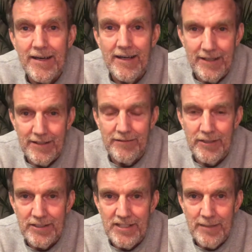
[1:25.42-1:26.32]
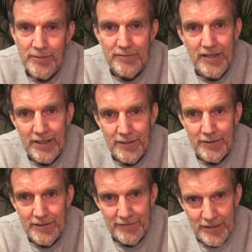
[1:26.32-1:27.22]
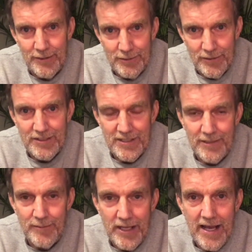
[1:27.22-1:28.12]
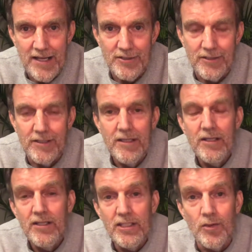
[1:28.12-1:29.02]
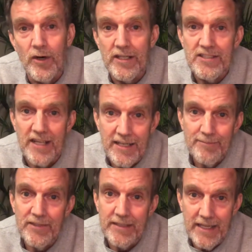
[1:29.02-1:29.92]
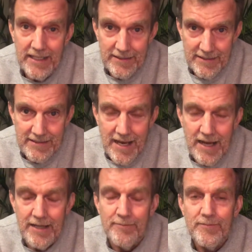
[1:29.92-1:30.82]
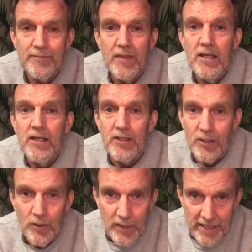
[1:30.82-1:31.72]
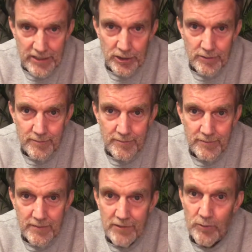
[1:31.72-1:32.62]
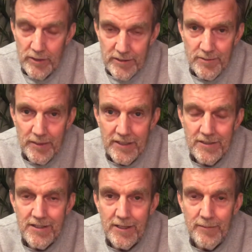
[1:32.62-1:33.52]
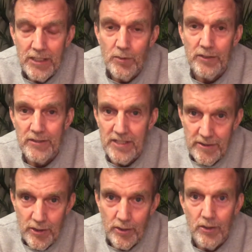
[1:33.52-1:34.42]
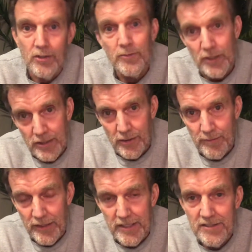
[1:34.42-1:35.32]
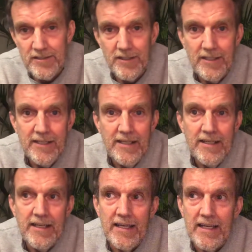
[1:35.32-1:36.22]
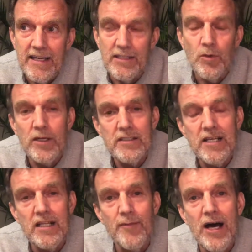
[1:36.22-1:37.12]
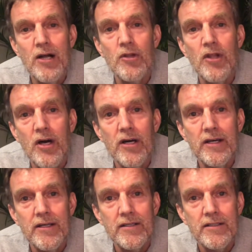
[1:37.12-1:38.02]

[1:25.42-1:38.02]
I'll give you an example of how, if you don't do this, it can be a hassle. You want to set up the date, the time, the location of where this meeting is going to be, whether it's at their home or at your place. And you want to tell them how long